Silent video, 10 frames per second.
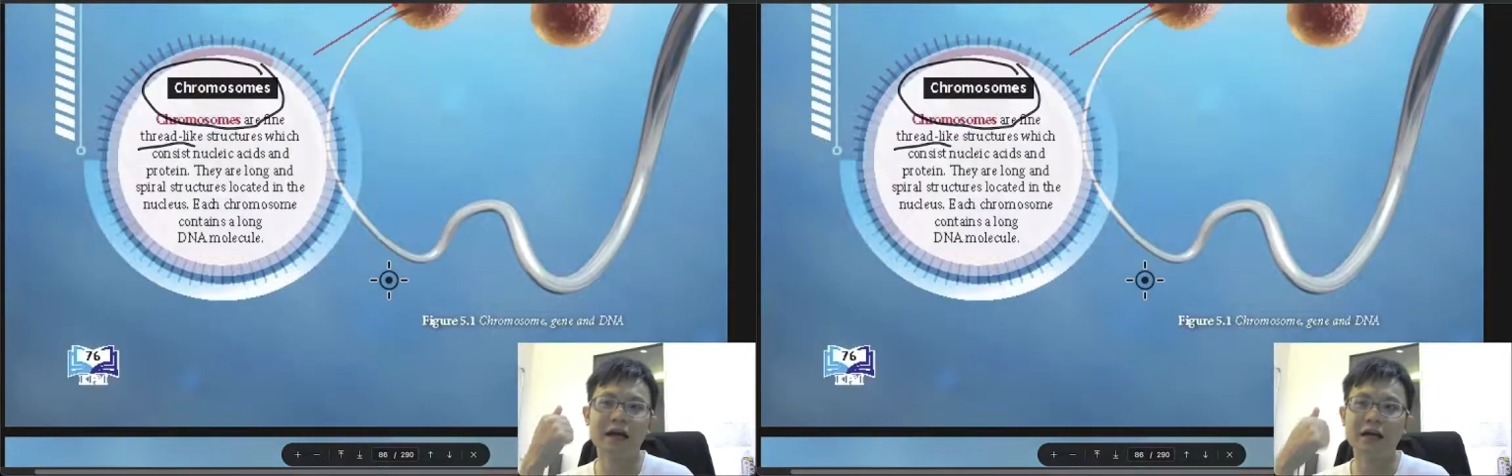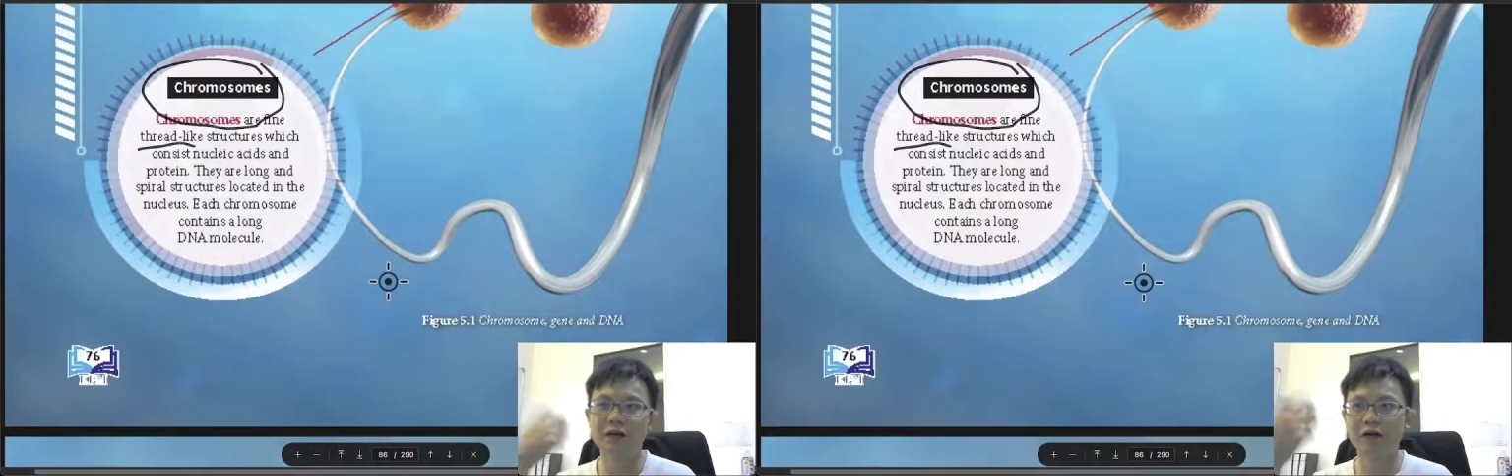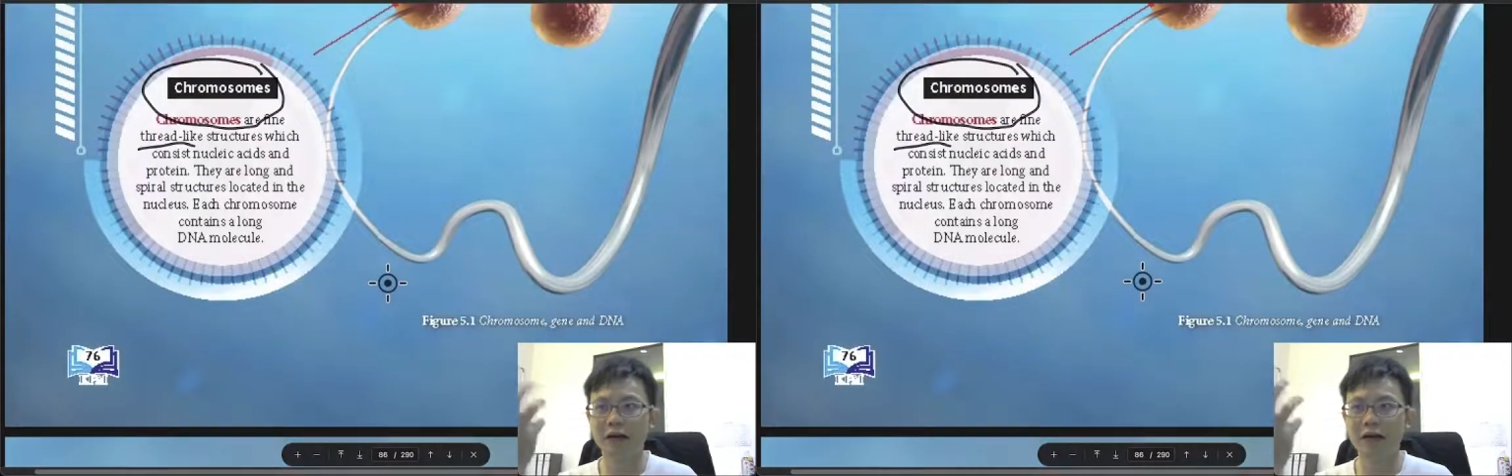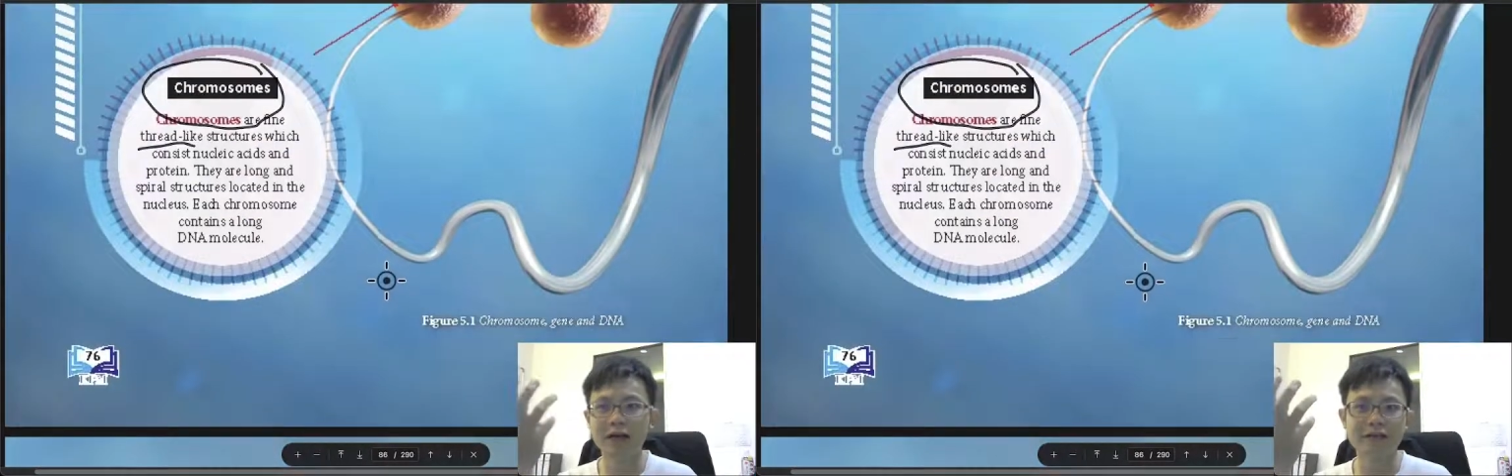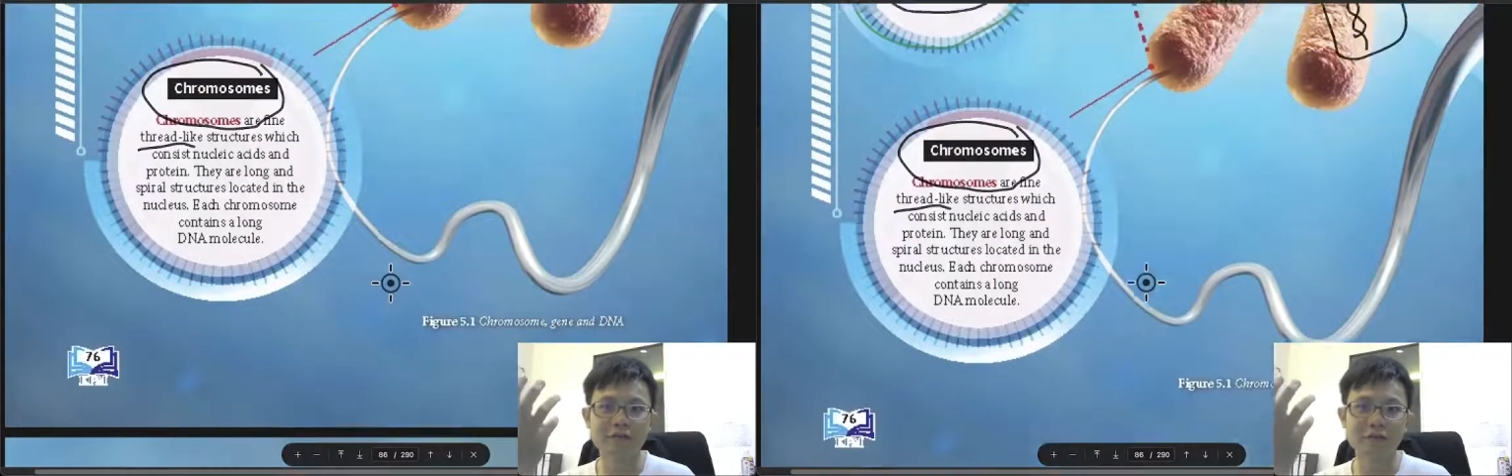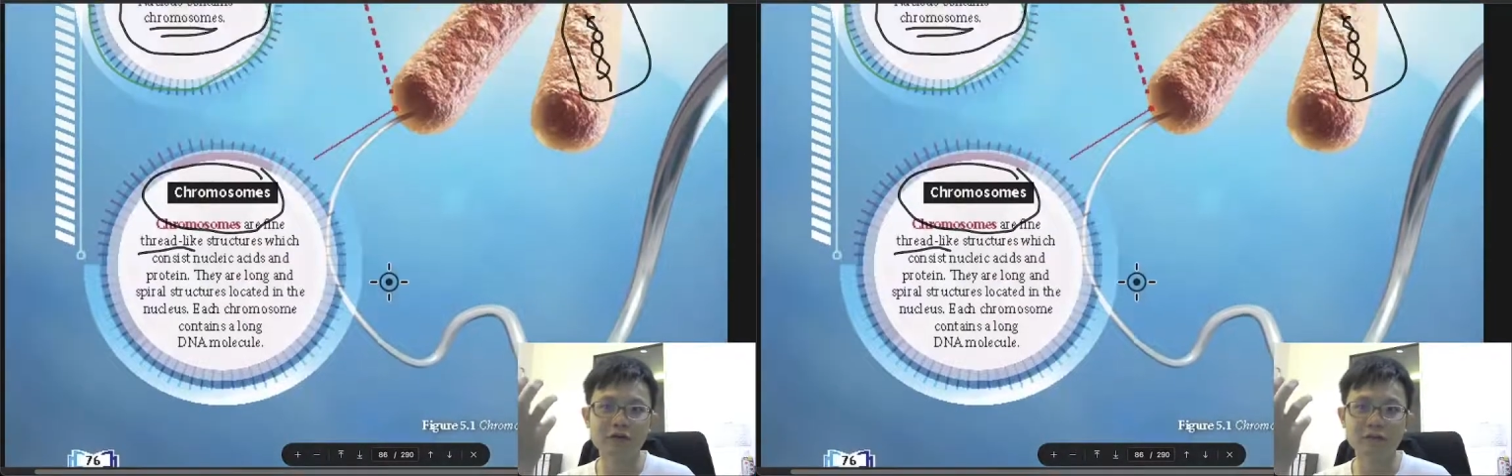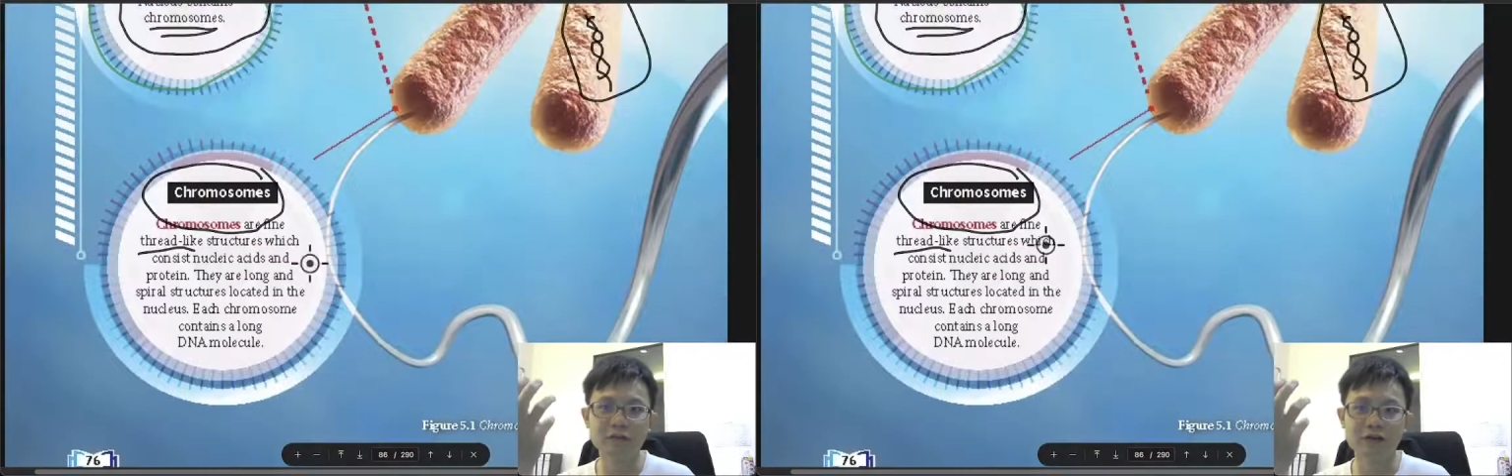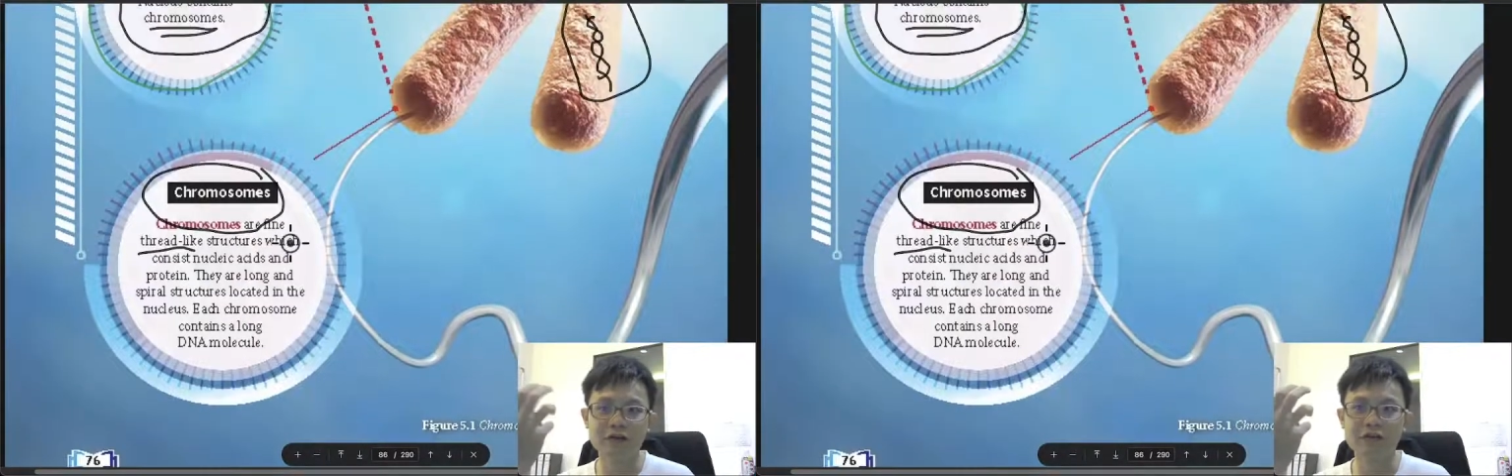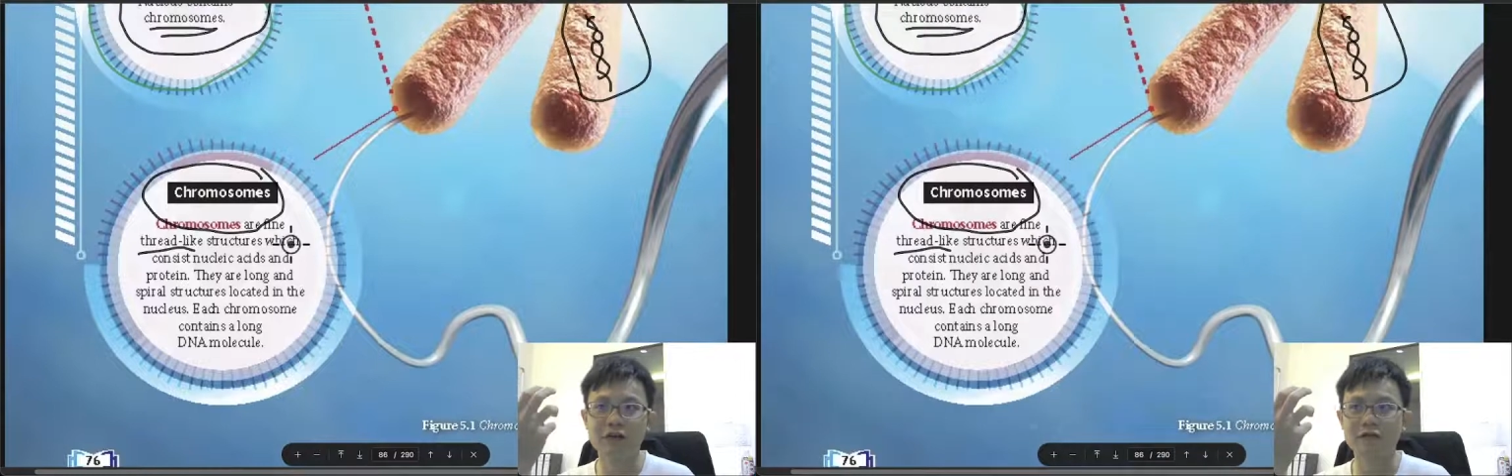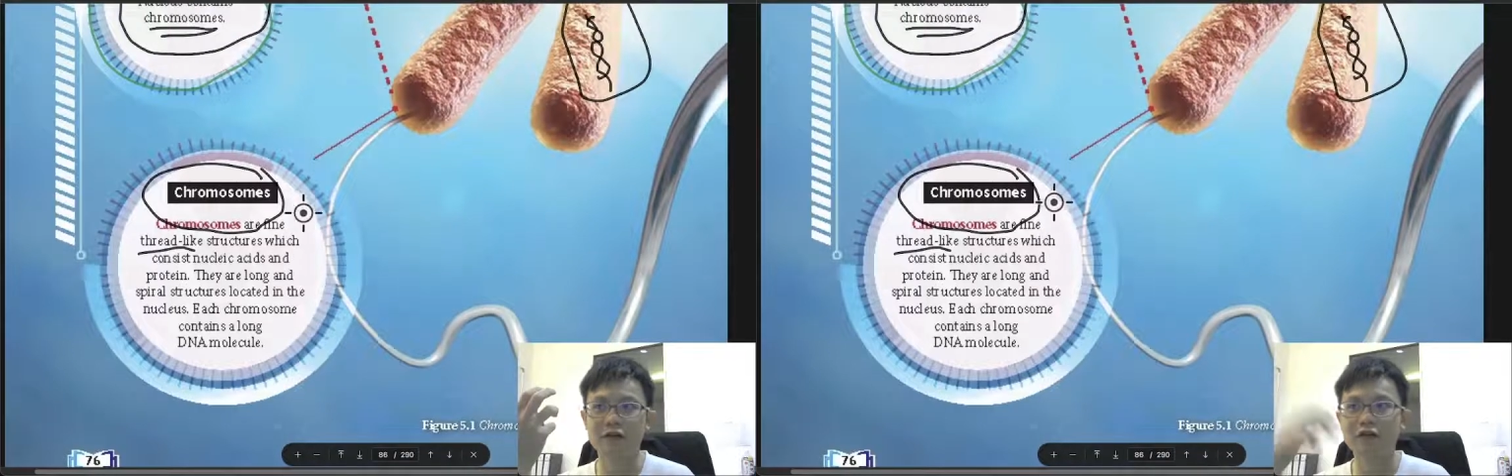your hair is blue because
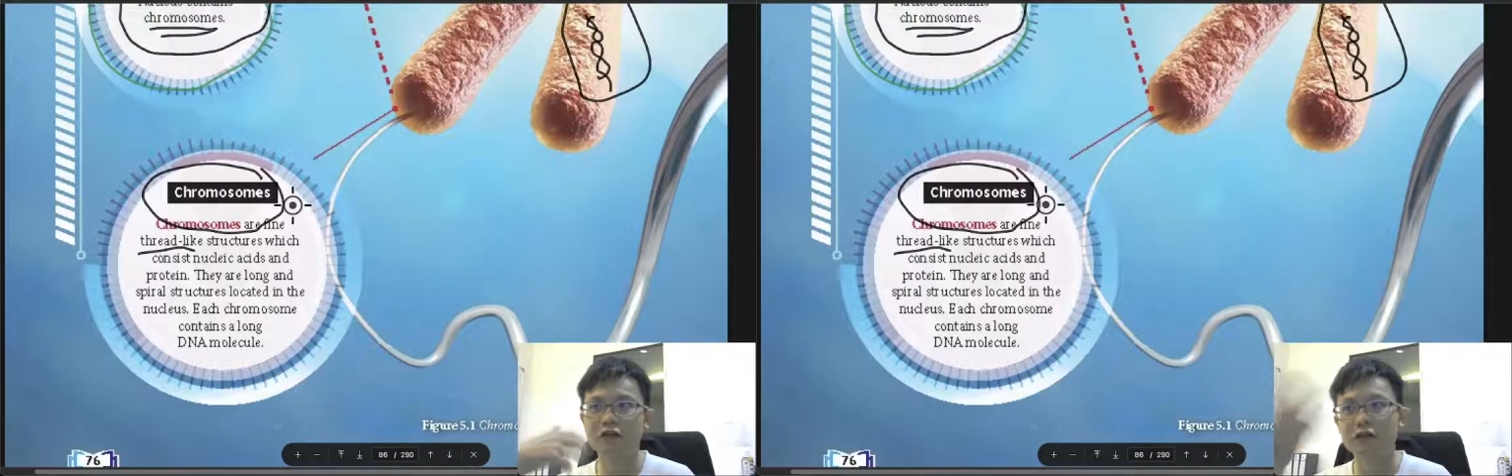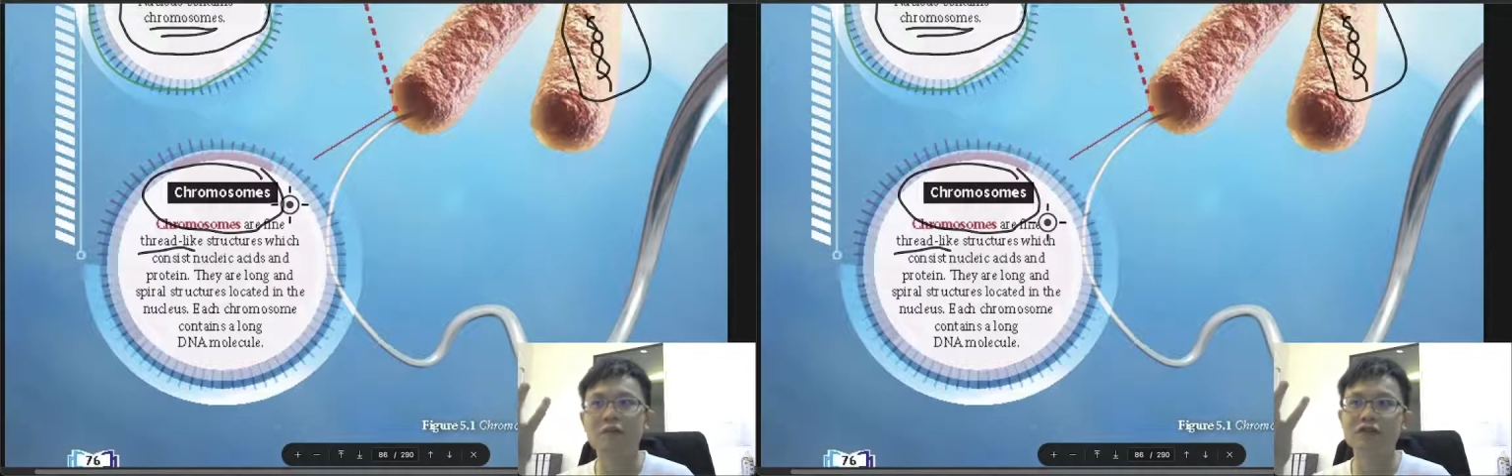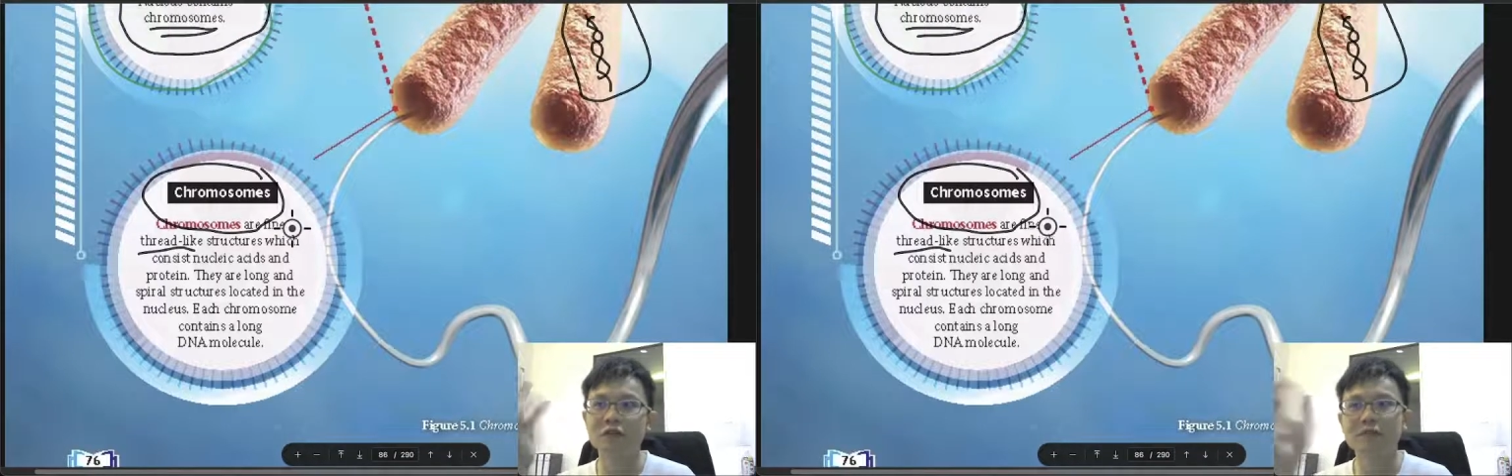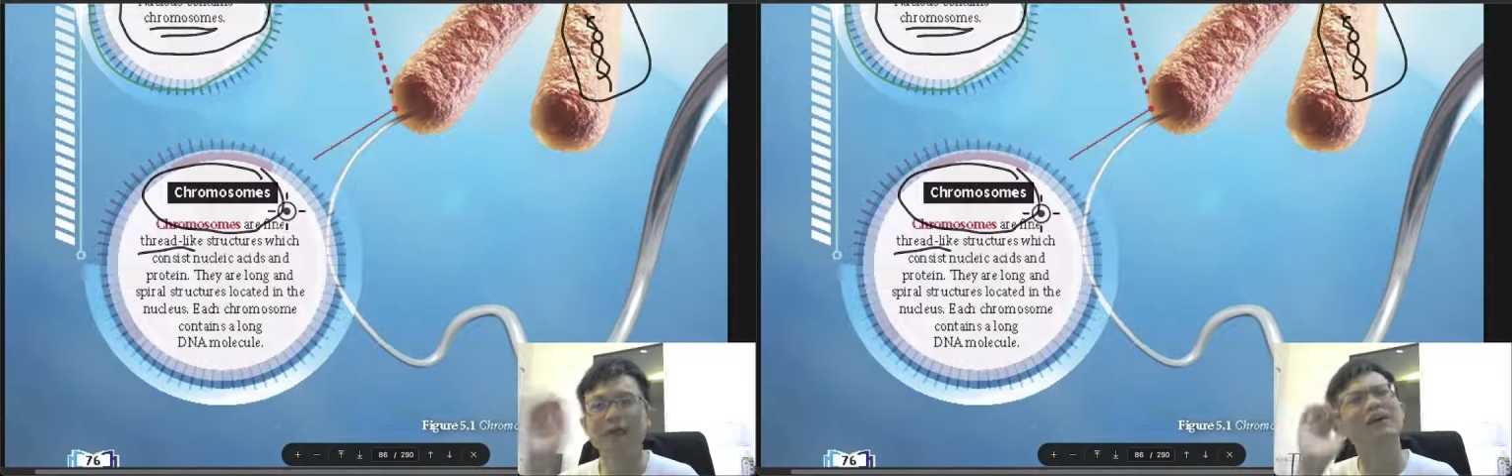of your chromosome. They were